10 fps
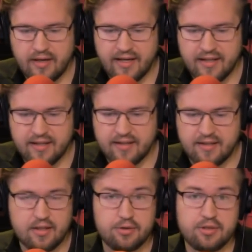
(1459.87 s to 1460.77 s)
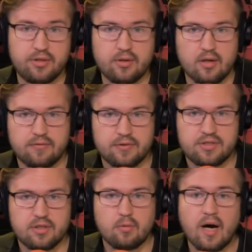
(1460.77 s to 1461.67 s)
and thank you to you all for
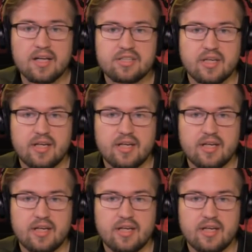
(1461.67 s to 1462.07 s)
still watching.